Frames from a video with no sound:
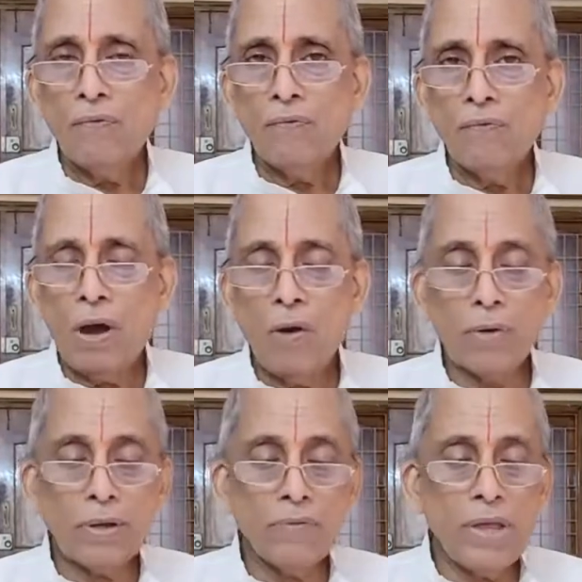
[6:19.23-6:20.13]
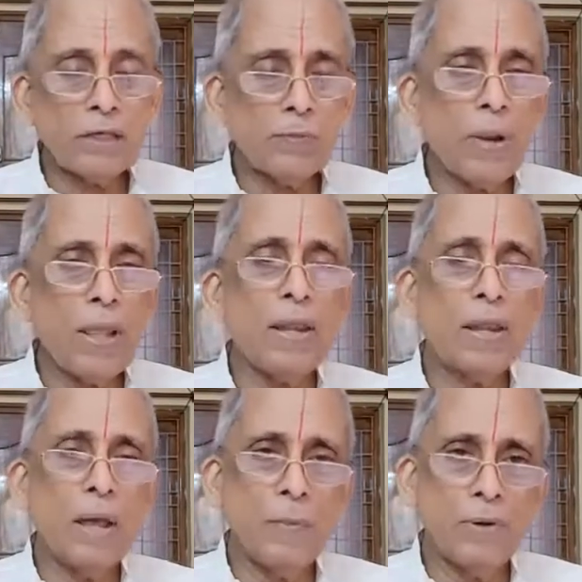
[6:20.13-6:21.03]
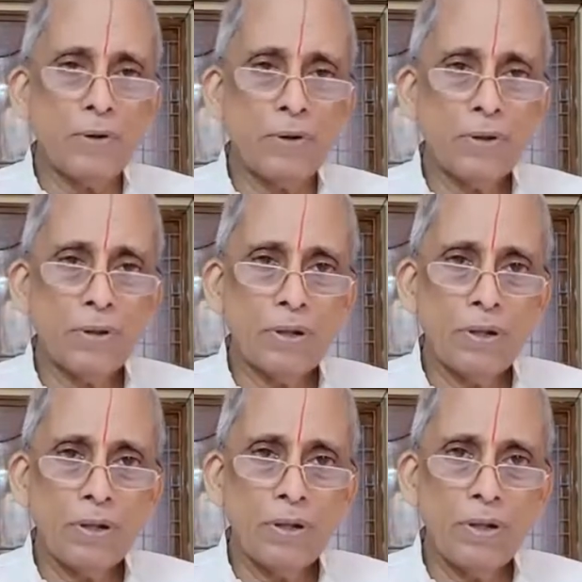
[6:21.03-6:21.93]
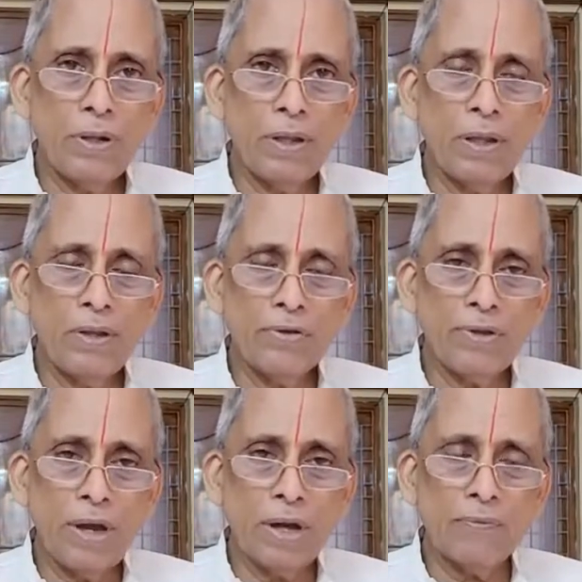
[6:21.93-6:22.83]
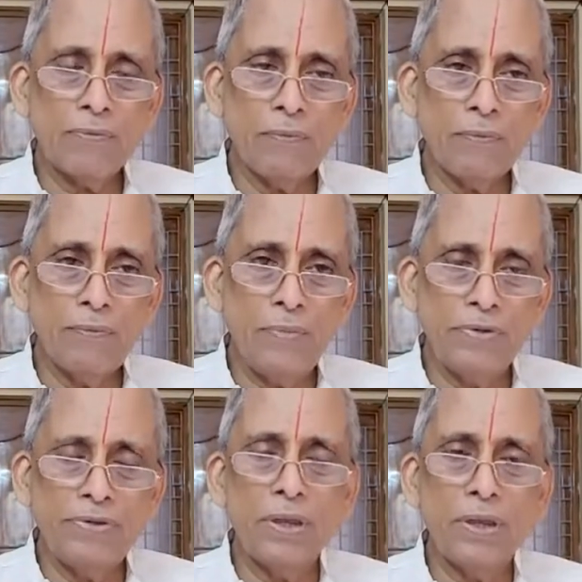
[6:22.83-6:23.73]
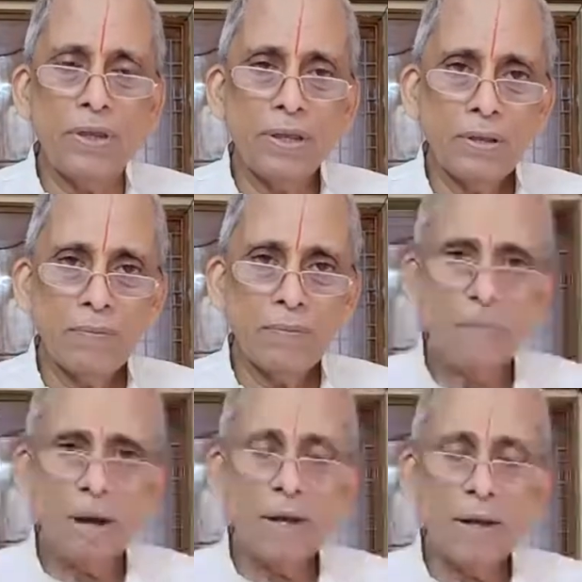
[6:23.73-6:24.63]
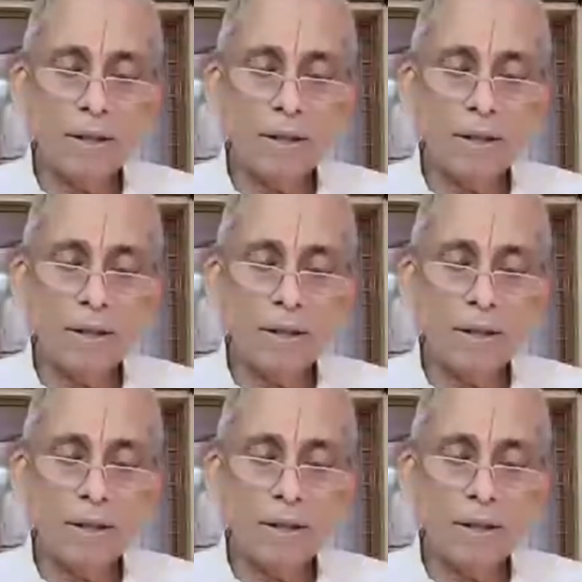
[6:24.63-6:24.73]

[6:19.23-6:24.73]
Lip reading: how can we explain about the state of busy mind?